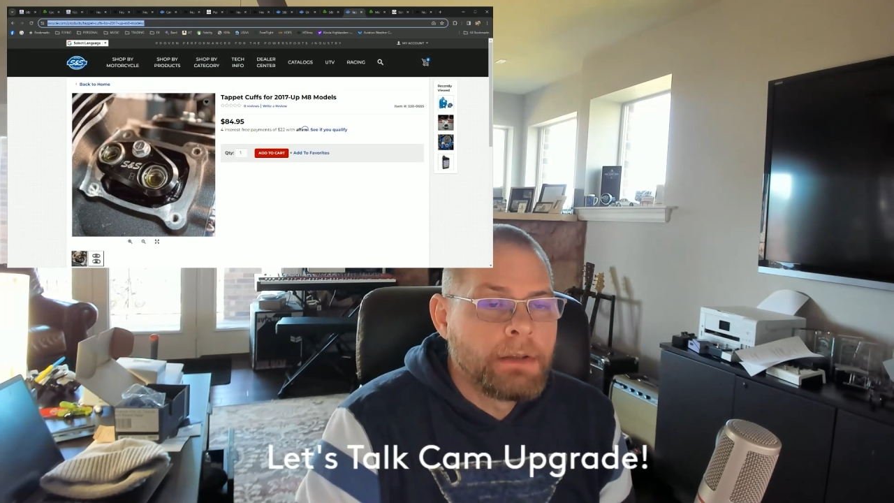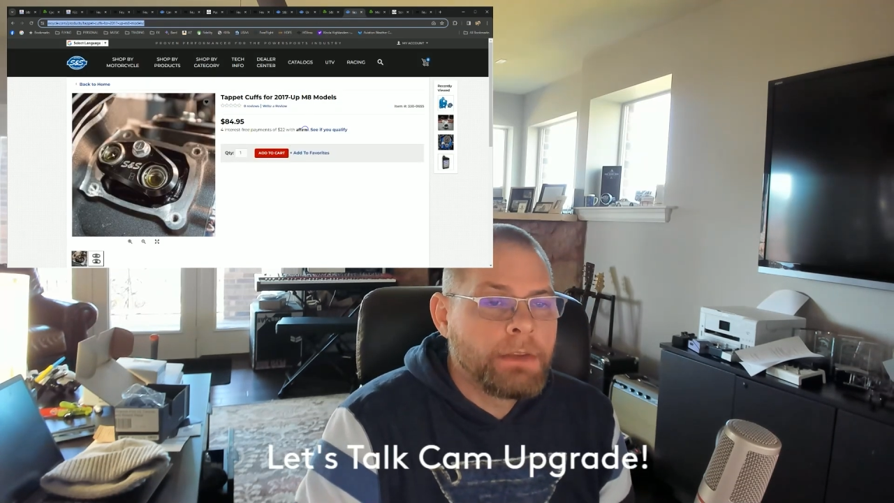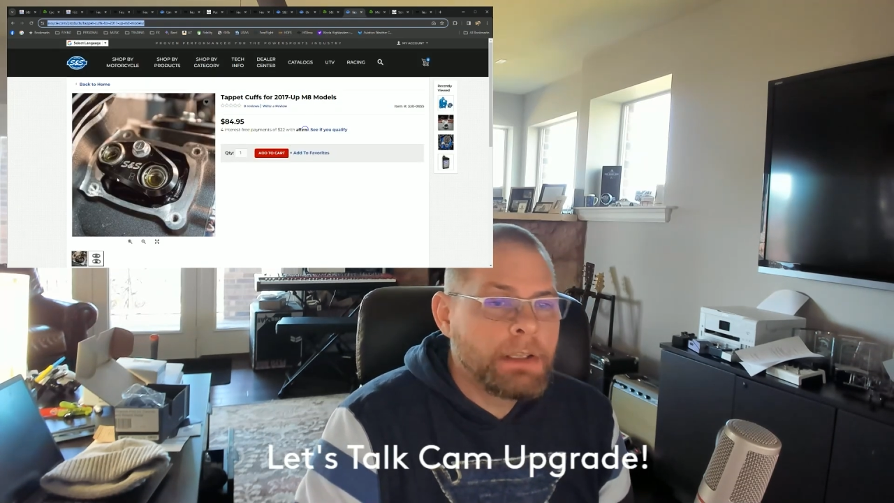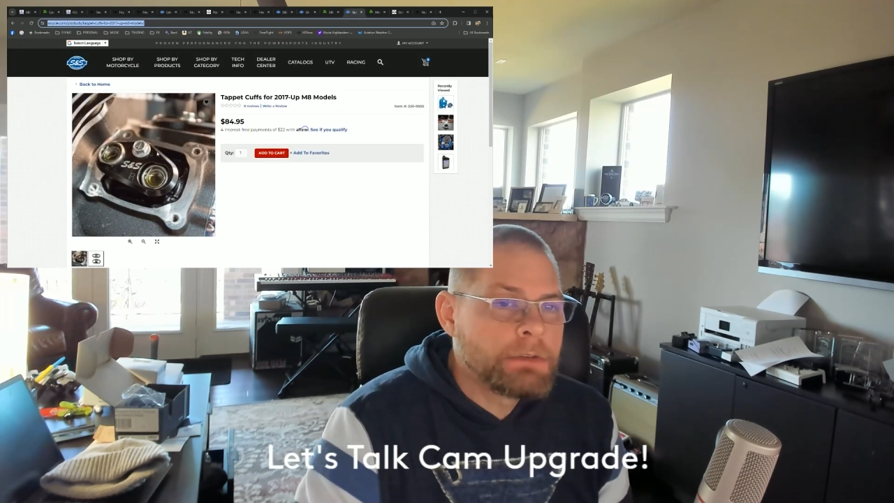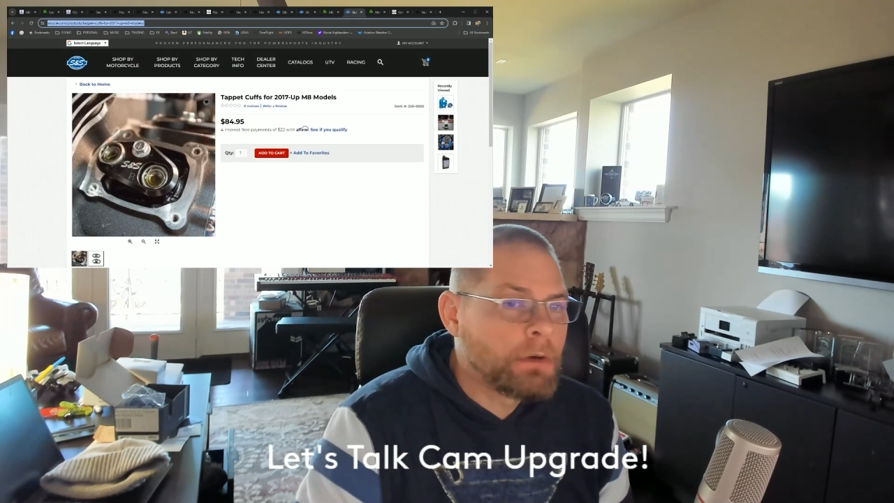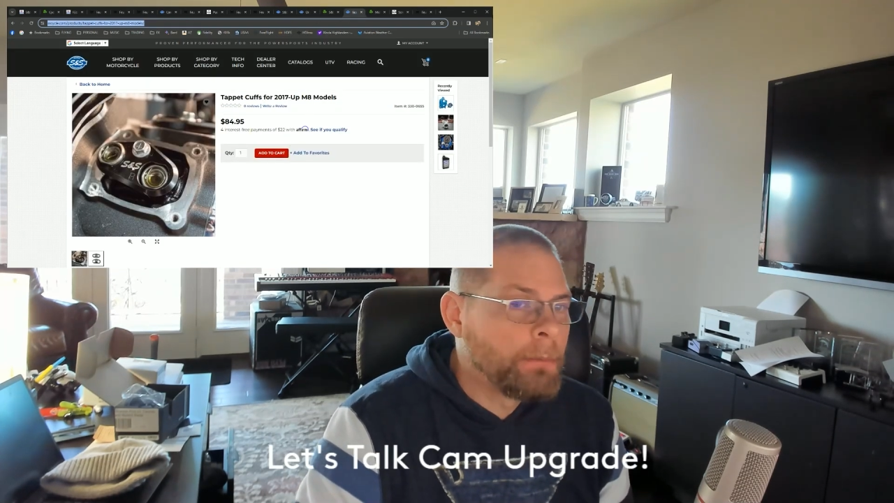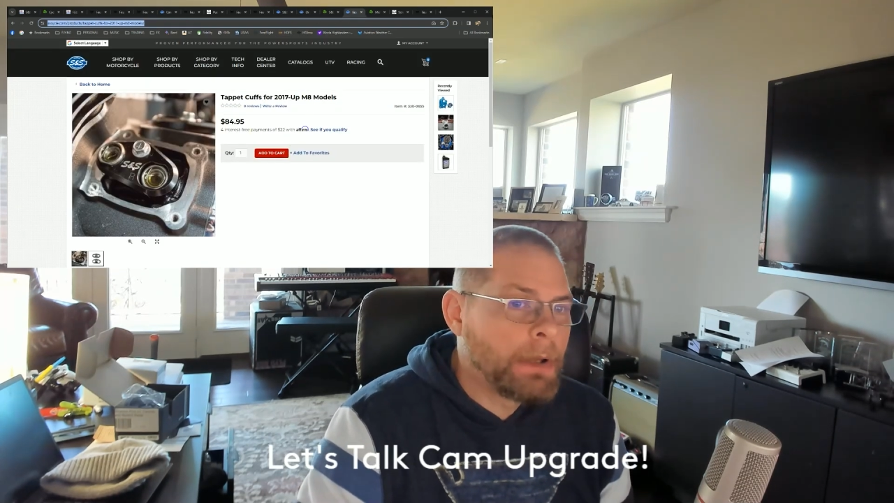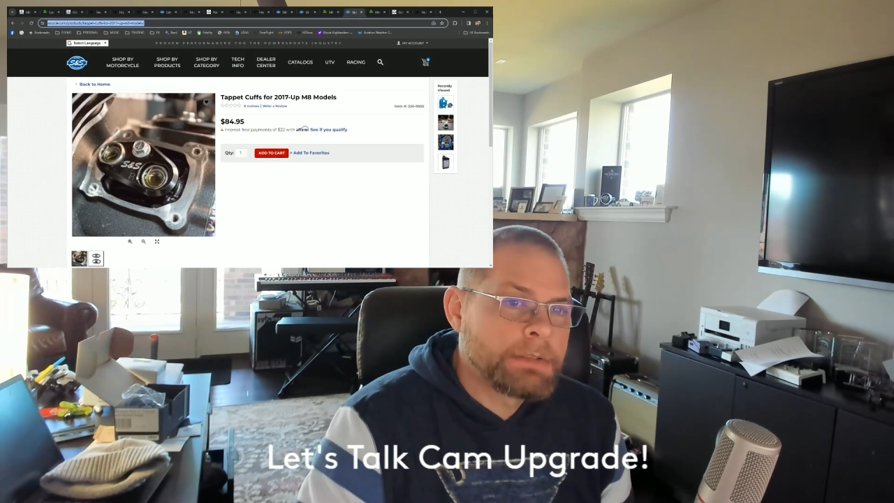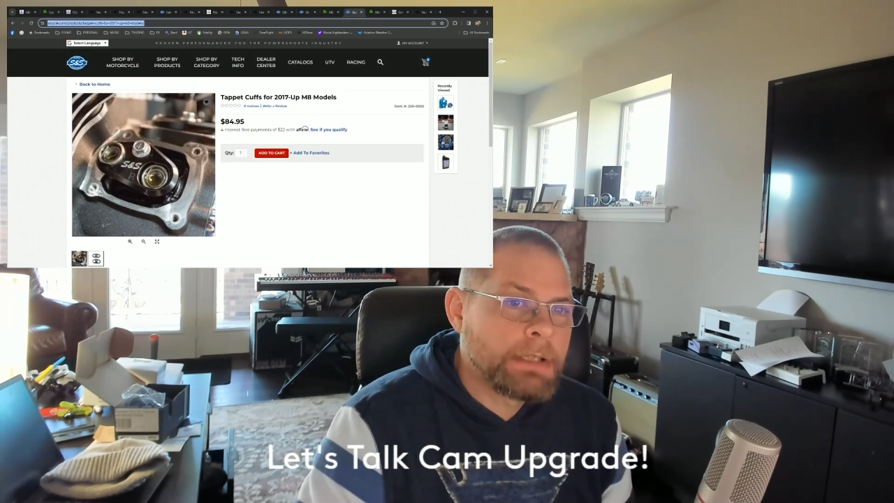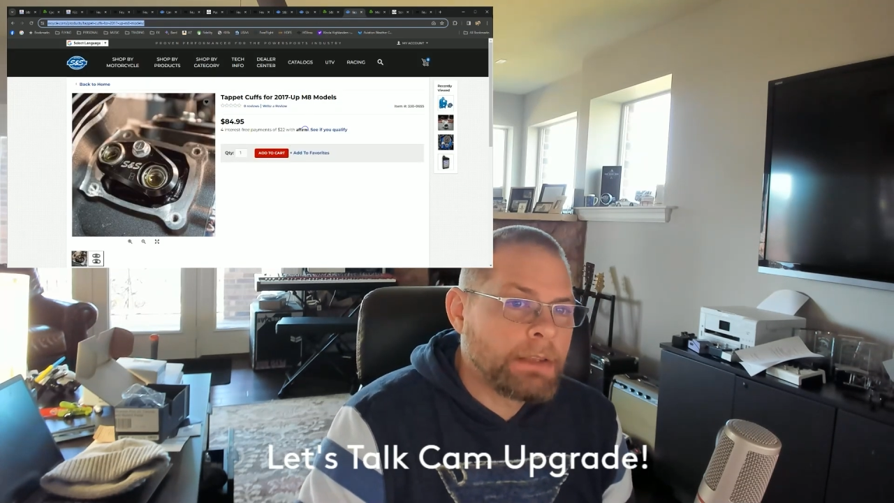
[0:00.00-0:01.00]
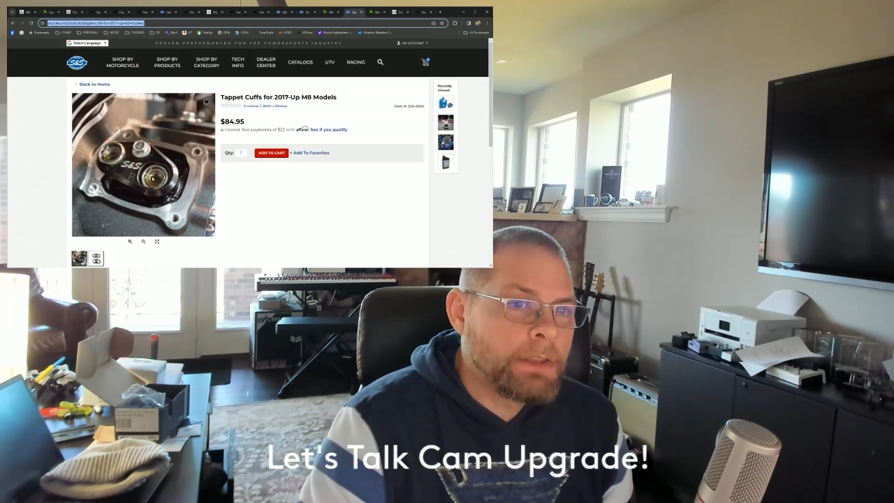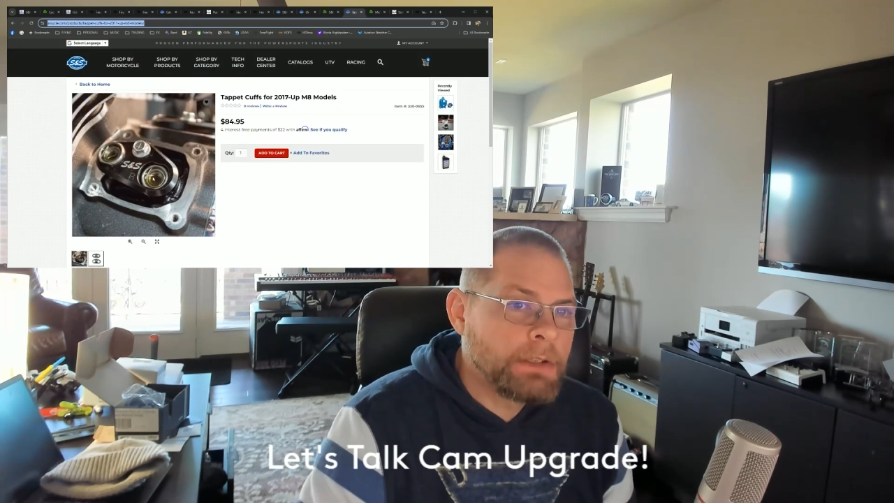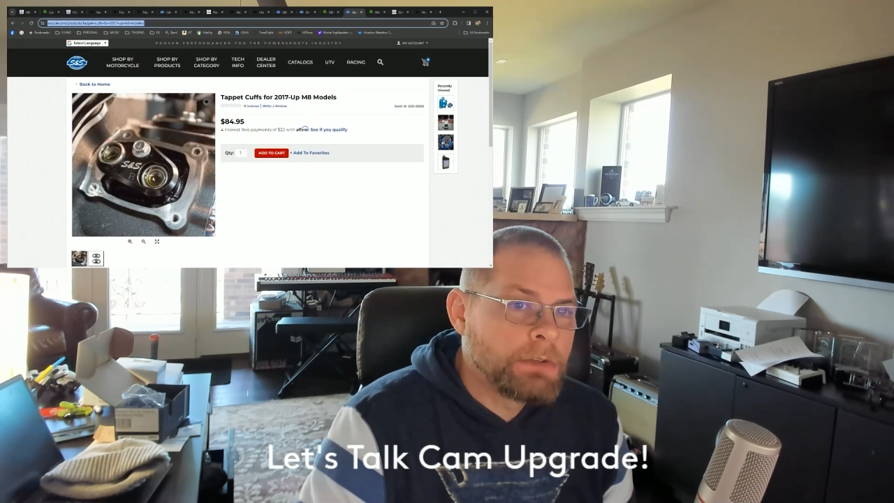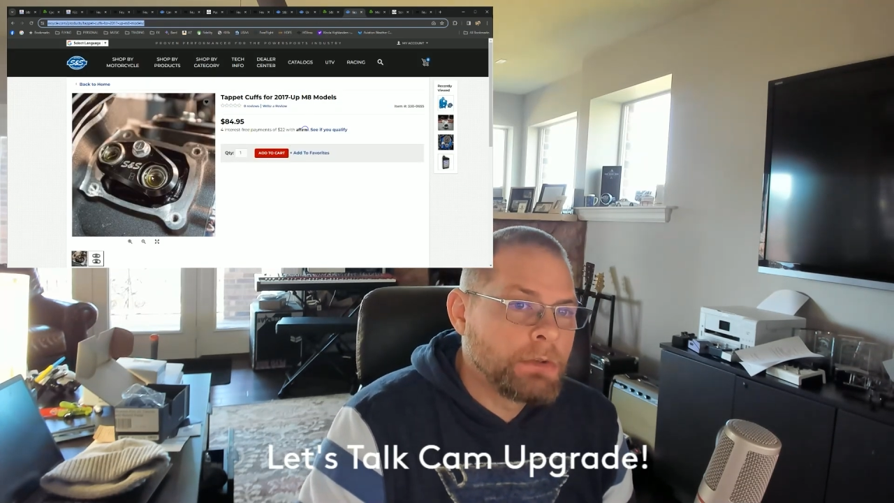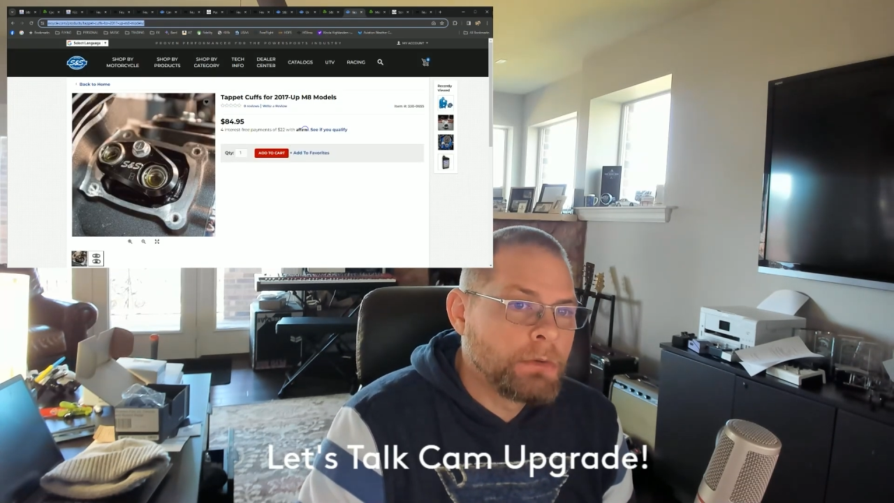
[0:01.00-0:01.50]
These are a must, I think,
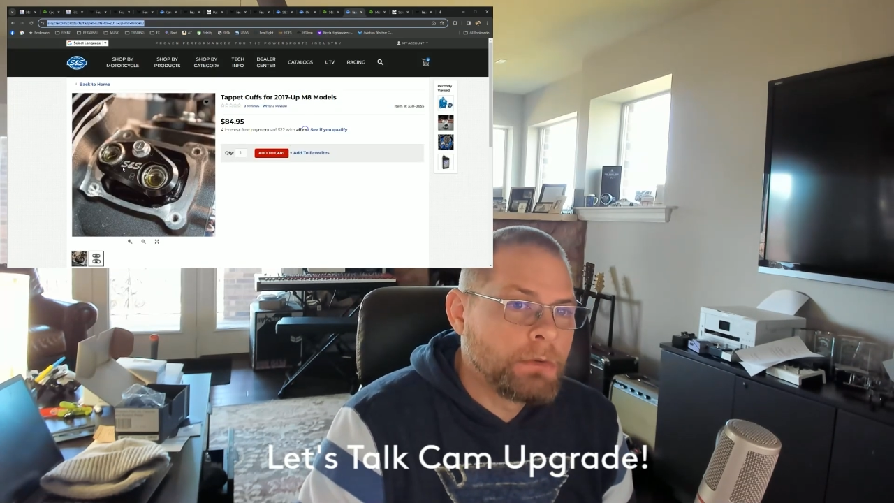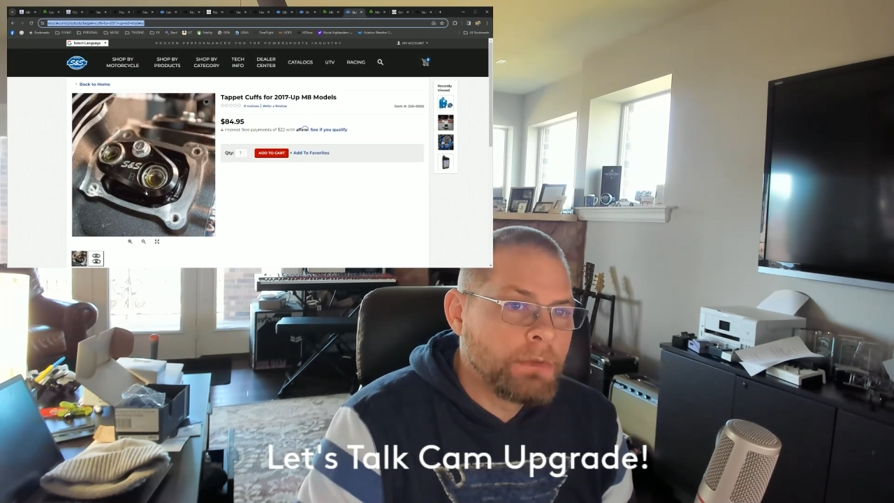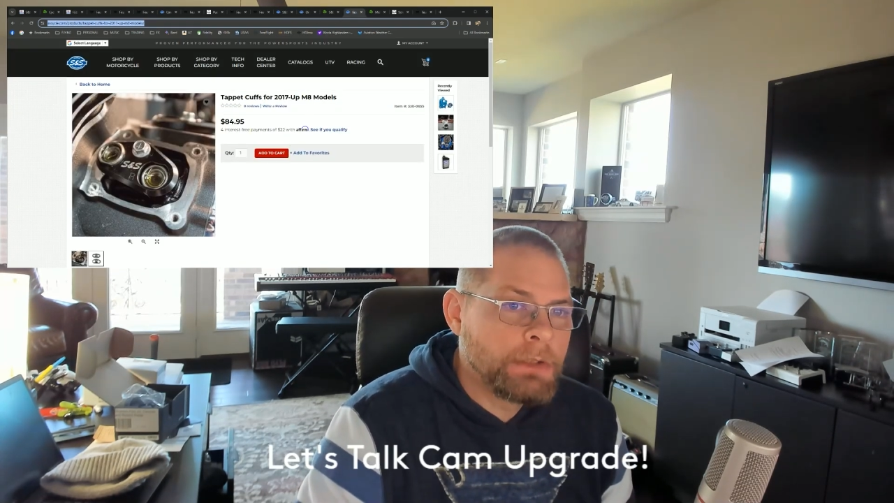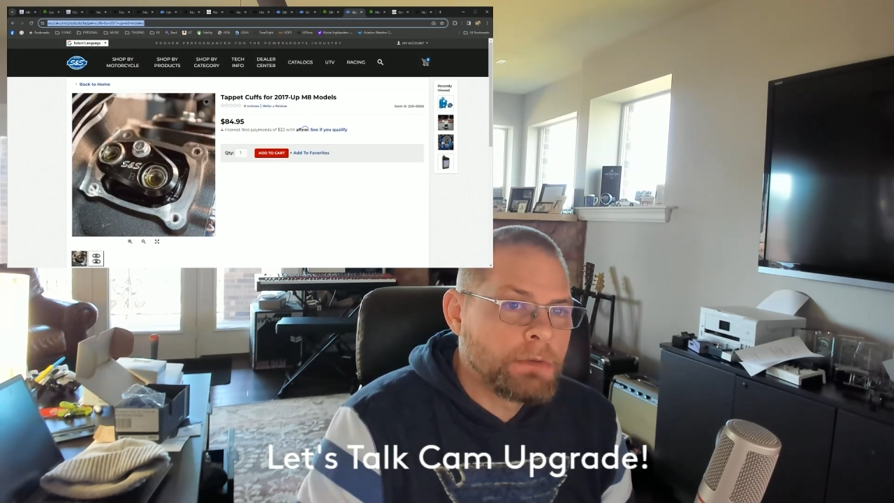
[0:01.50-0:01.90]
too. These are